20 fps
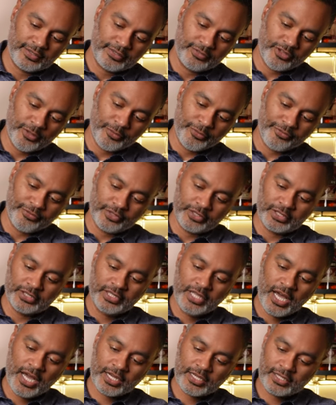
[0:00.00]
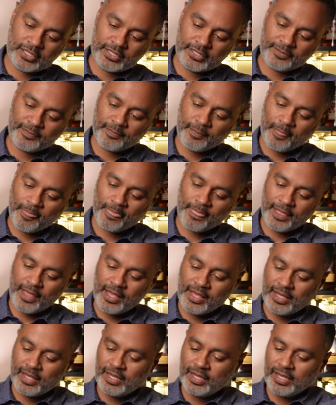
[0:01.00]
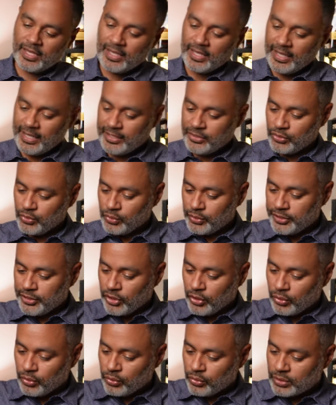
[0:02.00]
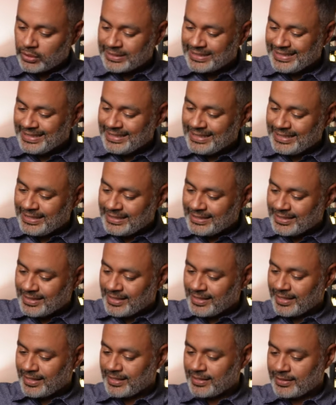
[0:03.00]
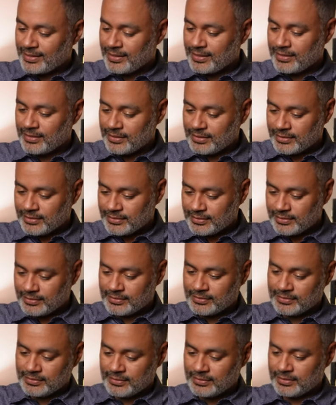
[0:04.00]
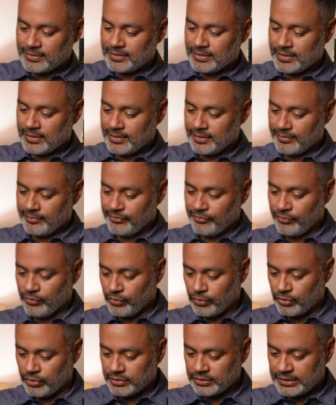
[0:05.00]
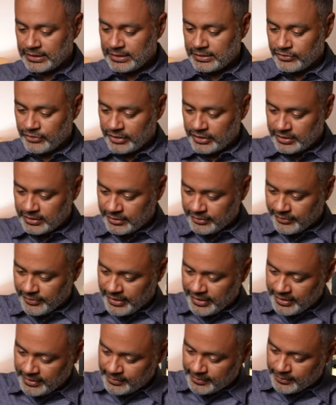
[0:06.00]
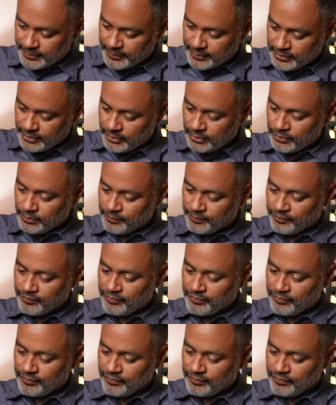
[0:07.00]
Rub it for good luck. And do the whole cleaning the thing for the drink. All right, there we go.